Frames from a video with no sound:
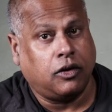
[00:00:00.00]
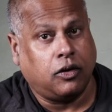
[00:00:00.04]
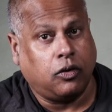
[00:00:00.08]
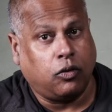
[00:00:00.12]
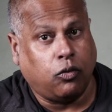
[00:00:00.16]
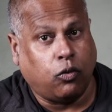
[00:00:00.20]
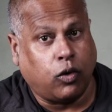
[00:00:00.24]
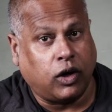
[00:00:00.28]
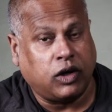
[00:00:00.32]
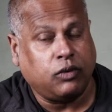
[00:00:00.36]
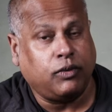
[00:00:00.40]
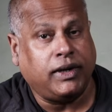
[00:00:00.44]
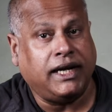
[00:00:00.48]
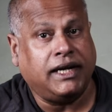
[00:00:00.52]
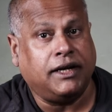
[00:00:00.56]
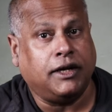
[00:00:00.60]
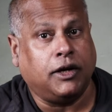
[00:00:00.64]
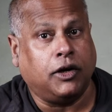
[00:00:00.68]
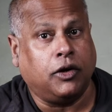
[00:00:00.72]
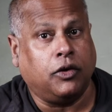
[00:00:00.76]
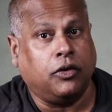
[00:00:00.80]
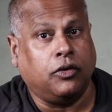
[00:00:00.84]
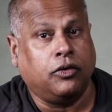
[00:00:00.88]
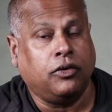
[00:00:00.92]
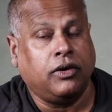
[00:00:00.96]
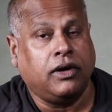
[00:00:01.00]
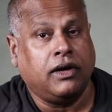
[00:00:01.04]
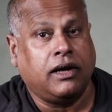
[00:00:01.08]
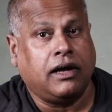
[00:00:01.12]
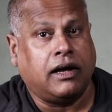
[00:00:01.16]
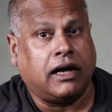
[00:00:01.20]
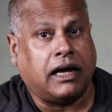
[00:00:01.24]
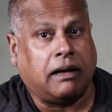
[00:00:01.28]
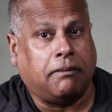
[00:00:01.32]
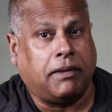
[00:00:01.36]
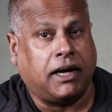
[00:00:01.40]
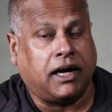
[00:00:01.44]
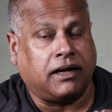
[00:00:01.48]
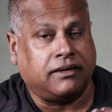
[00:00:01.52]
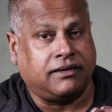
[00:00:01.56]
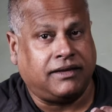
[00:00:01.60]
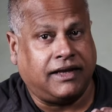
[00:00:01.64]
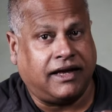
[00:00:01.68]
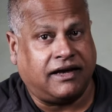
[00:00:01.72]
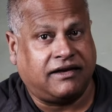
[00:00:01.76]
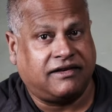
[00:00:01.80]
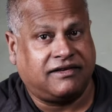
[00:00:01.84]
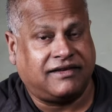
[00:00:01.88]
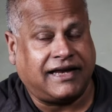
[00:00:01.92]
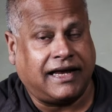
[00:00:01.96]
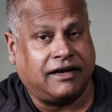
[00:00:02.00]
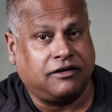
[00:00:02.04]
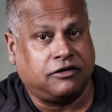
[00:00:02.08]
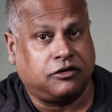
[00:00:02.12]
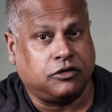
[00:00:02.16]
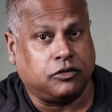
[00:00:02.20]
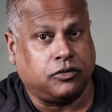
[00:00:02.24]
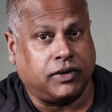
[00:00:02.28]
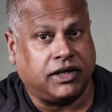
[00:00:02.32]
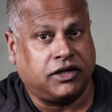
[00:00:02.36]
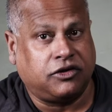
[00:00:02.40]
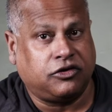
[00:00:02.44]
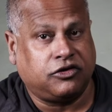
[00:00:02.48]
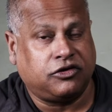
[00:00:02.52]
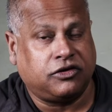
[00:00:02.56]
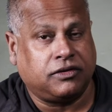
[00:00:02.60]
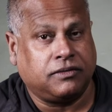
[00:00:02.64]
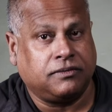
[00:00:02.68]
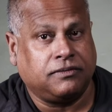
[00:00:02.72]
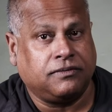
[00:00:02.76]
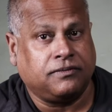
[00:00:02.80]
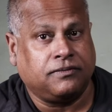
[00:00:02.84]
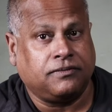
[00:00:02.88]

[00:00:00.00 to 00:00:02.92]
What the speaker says: What do we know about the extent to which